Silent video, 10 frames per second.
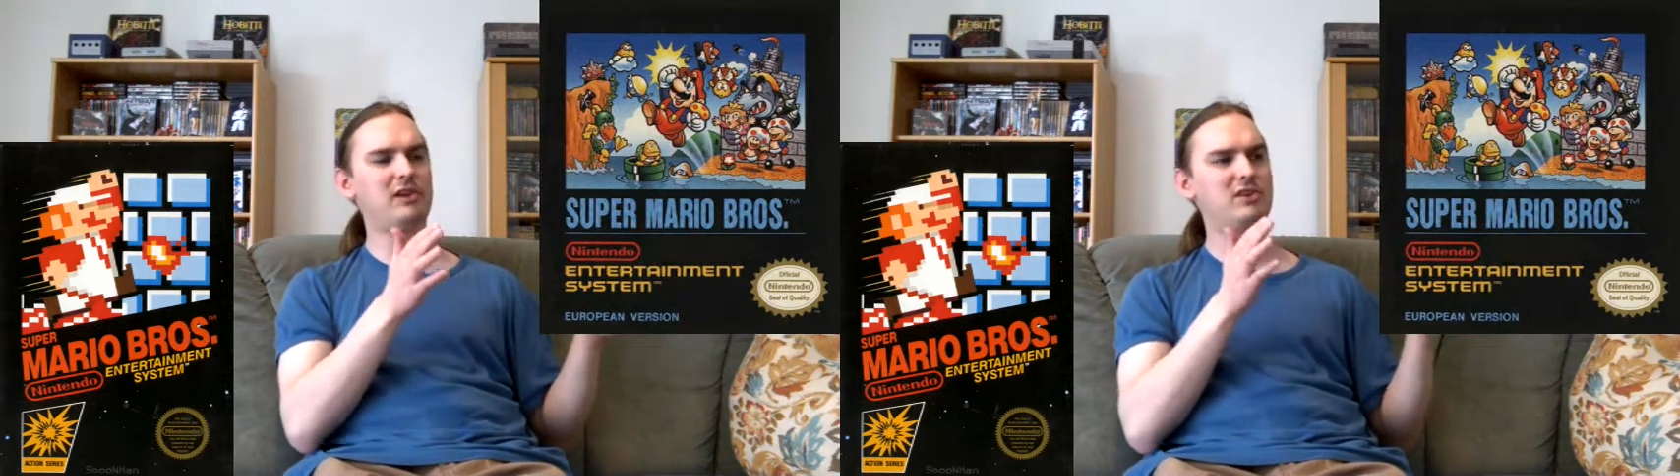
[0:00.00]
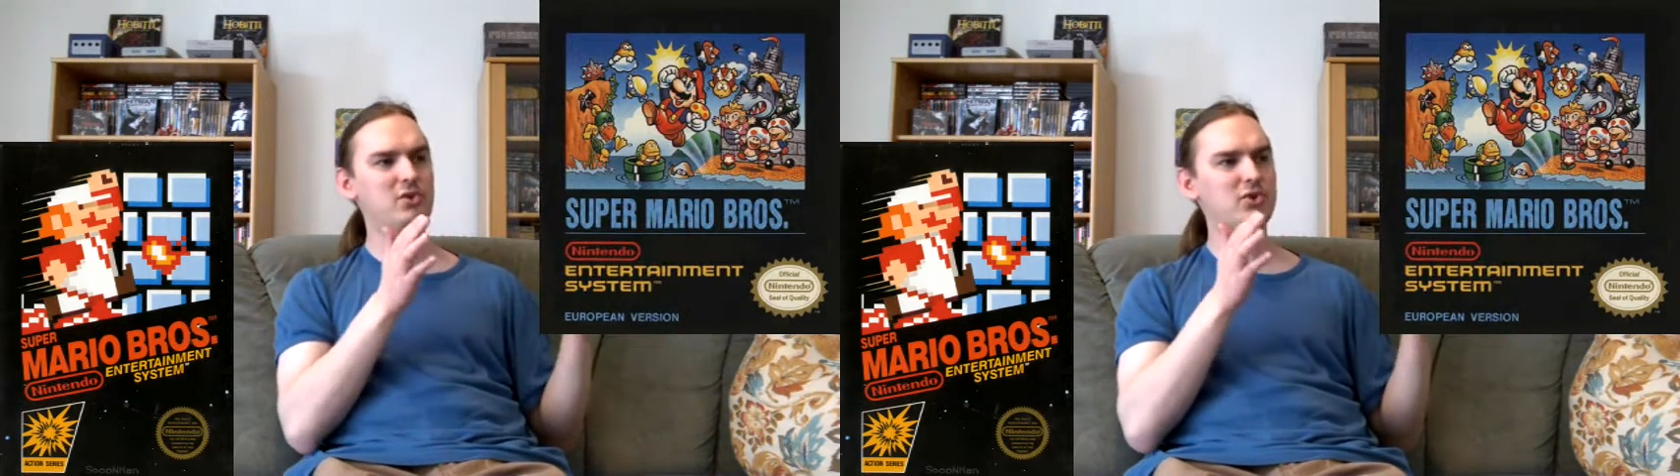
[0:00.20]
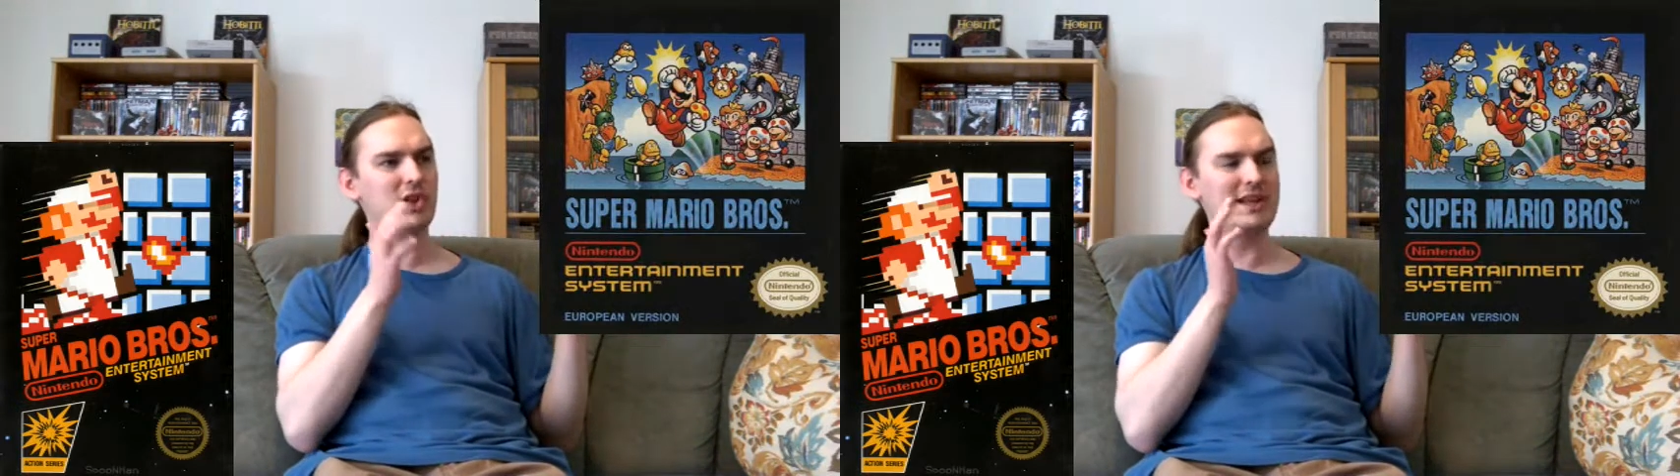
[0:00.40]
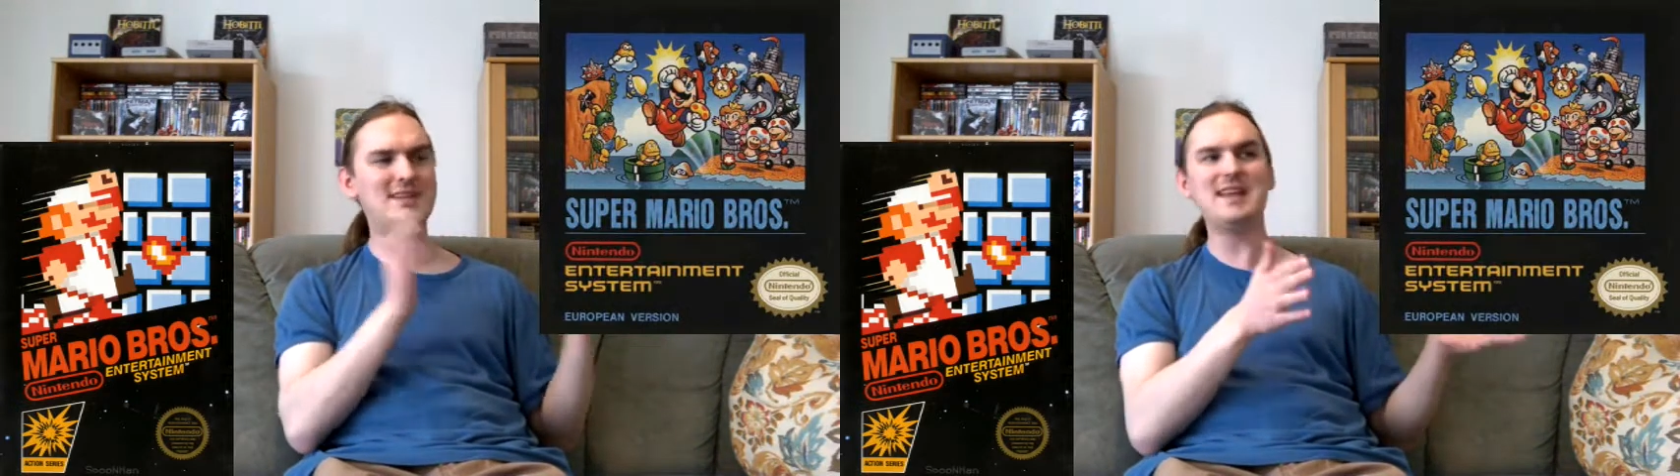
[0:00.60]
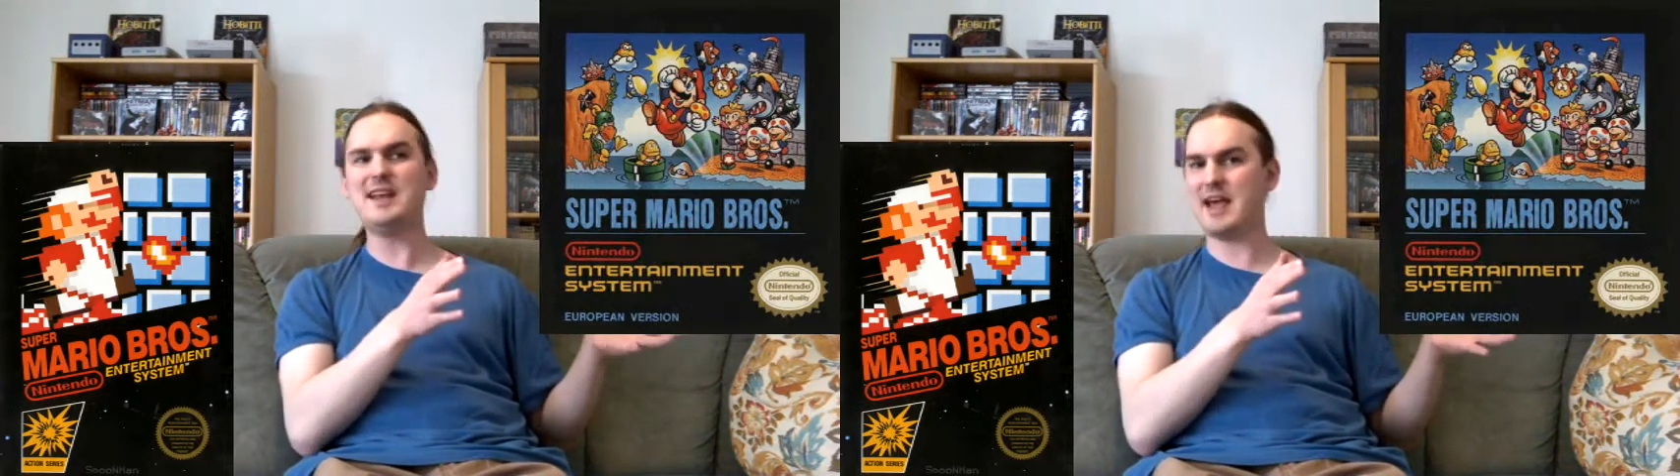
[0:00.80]
that usually
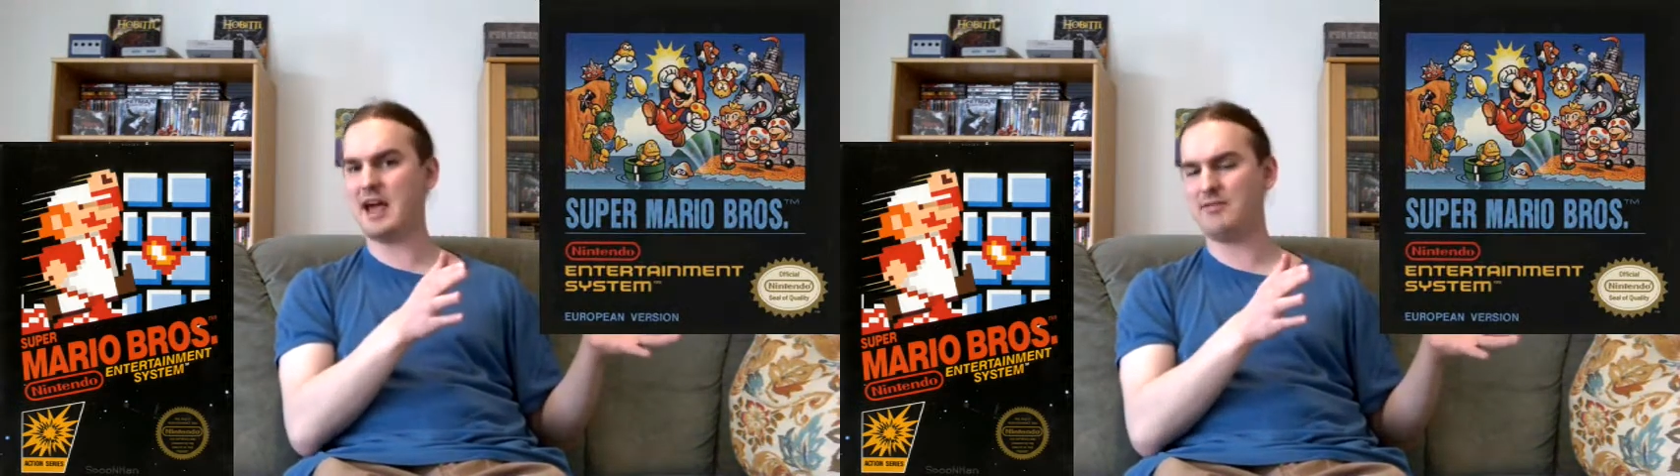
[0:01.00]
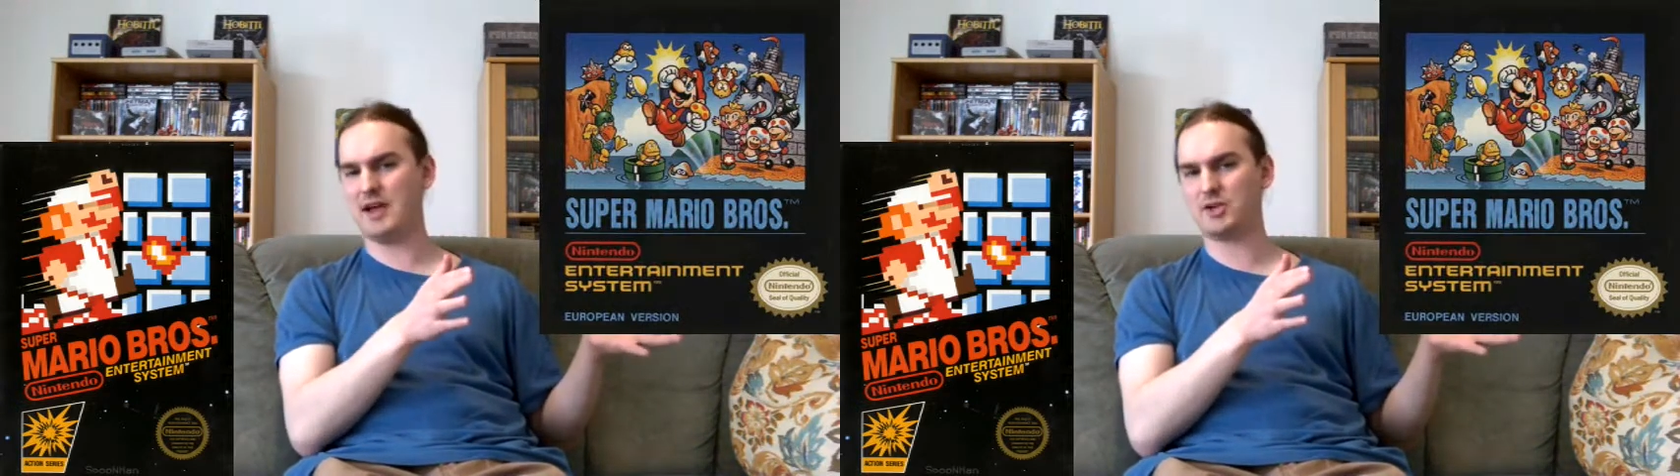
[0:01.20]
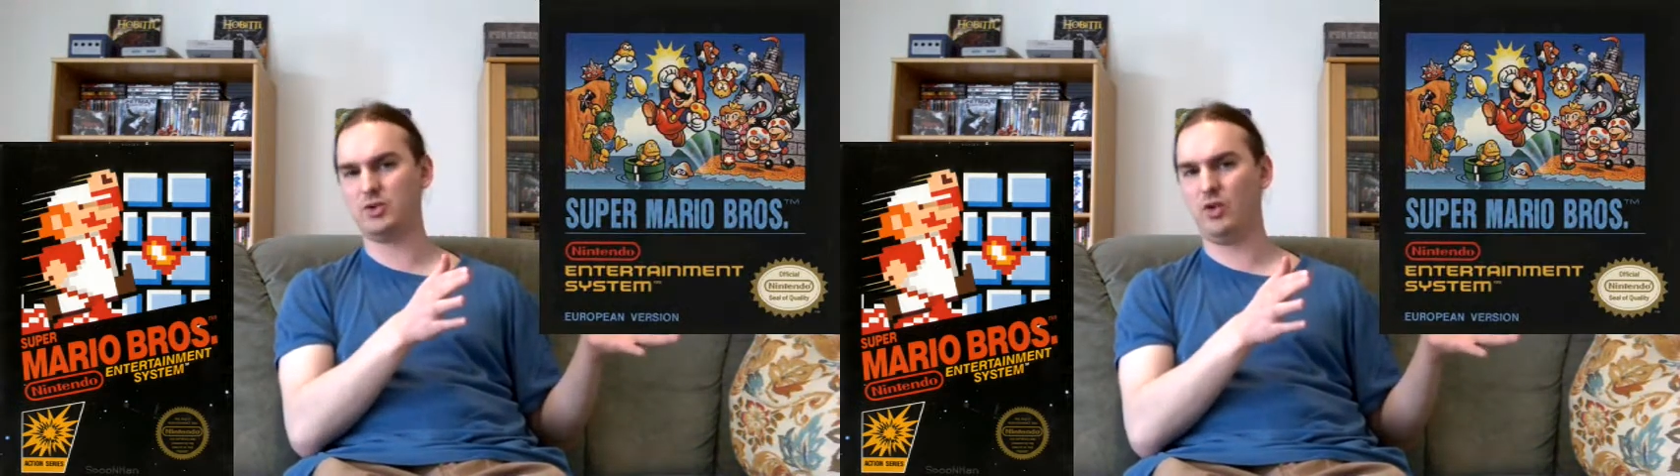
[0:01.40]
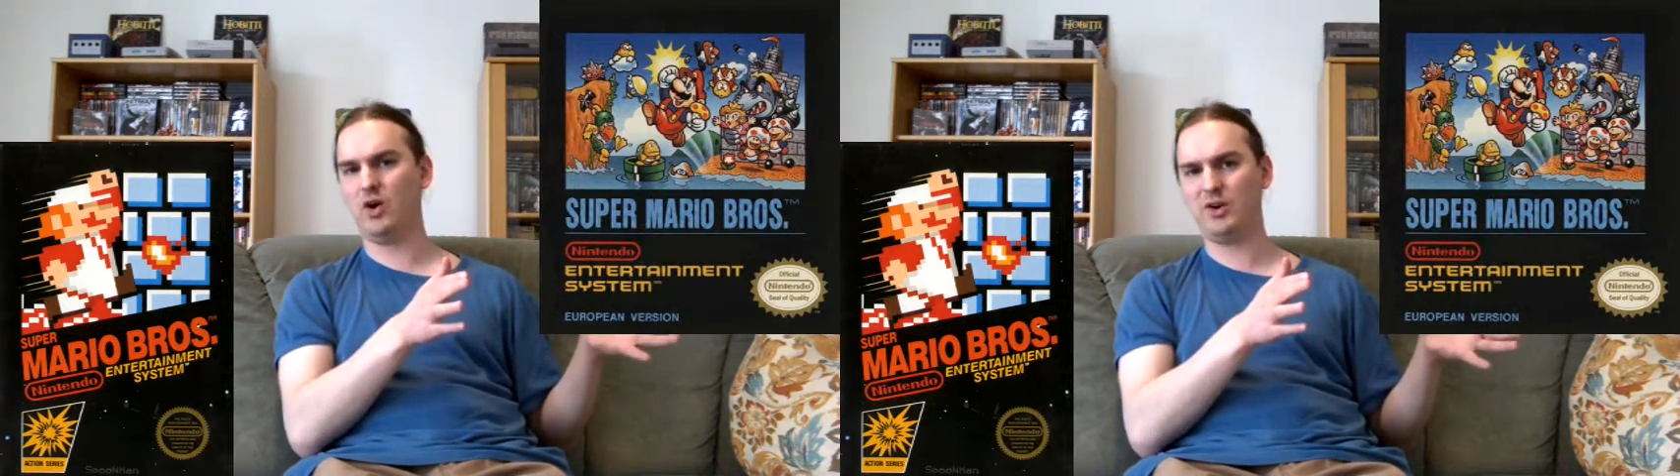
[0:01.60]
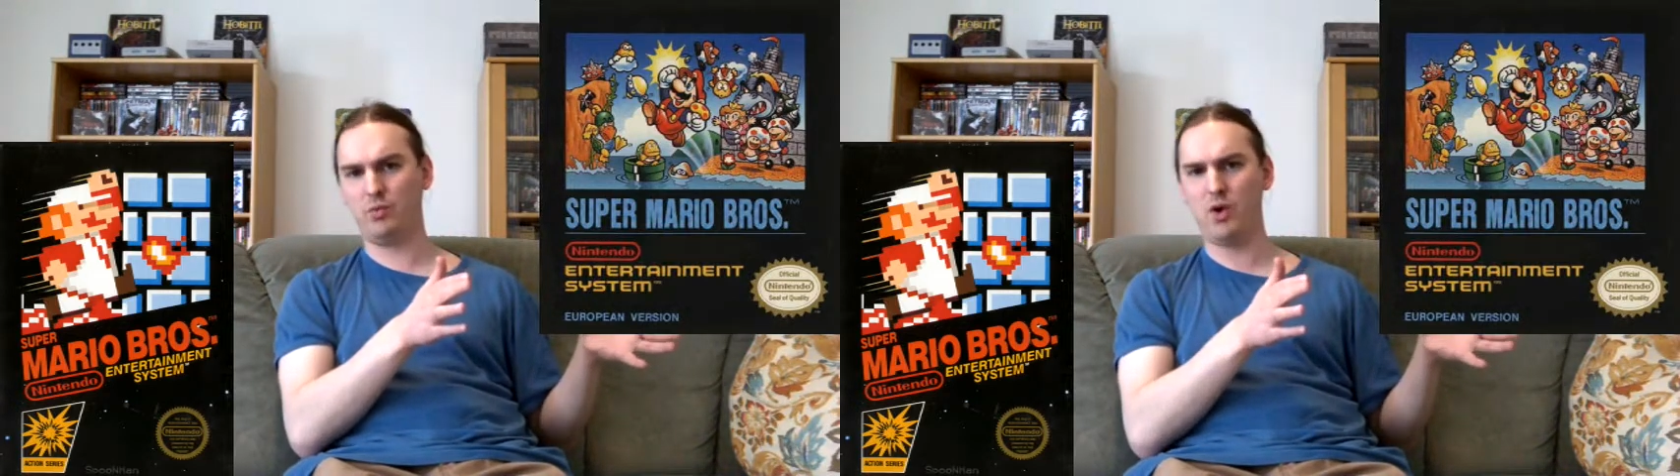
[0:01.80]
did have actual
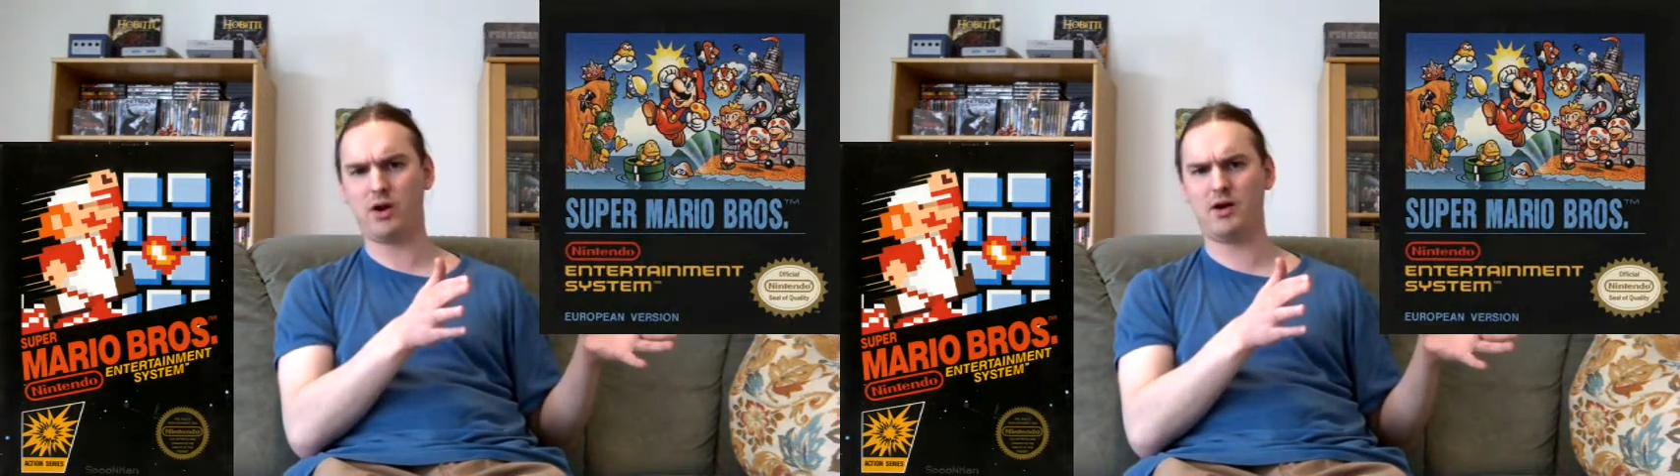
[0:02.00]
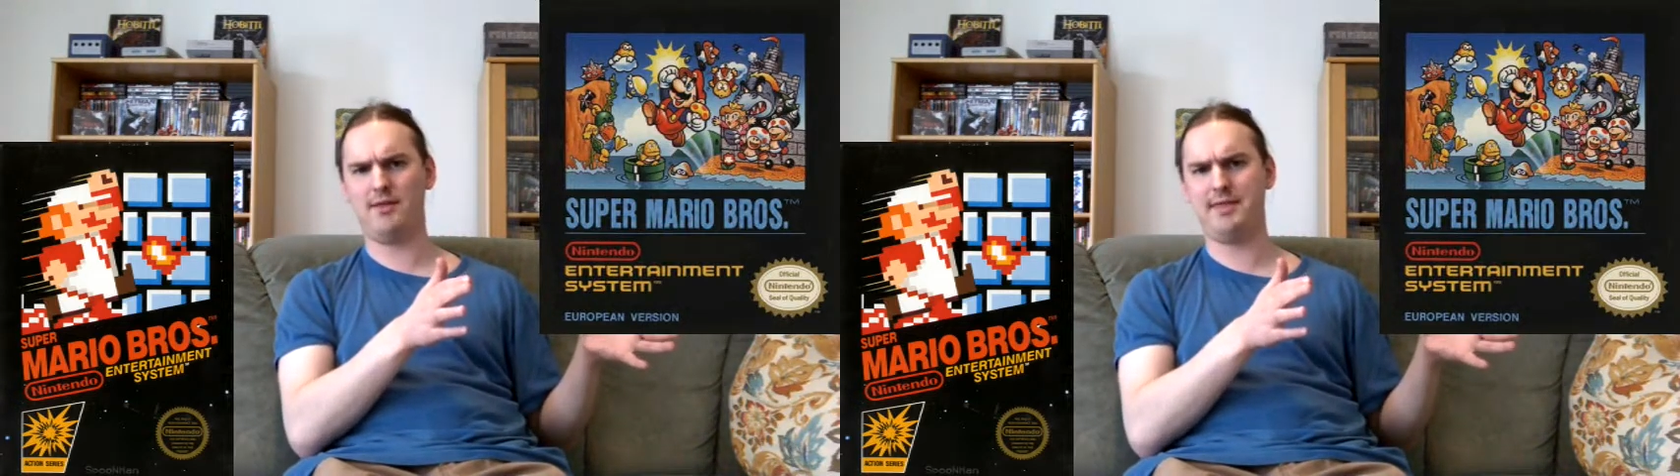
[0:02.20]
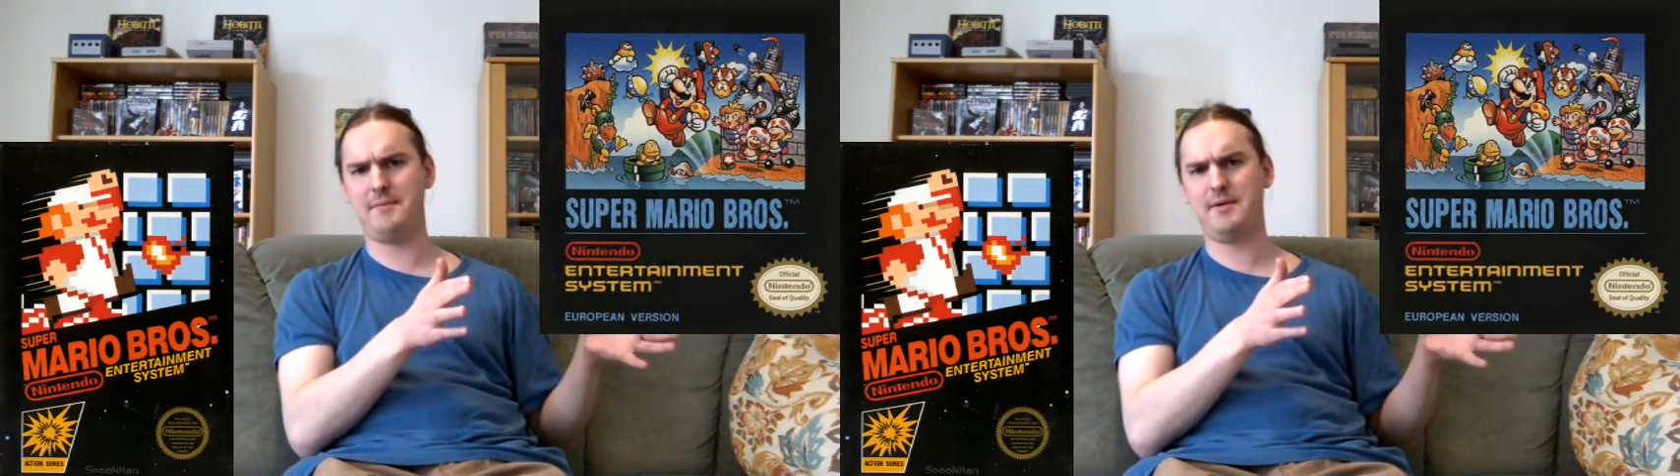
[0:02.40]
artwork on them.